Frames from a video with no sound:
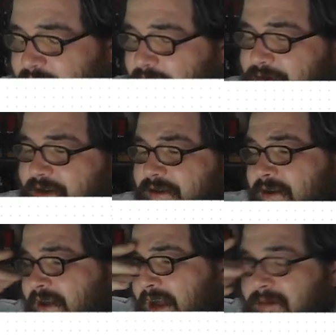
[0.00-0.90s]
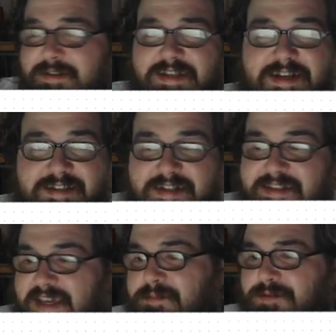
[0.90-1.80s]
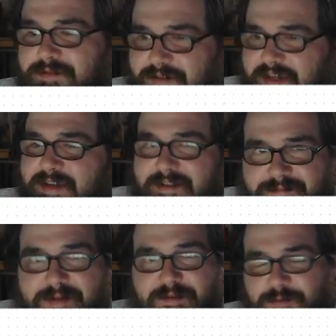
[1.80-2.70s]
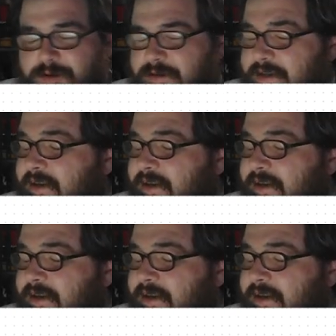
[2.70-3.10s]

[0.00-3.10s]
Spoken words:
Okay, I'm just saying as an example, like metaphorically.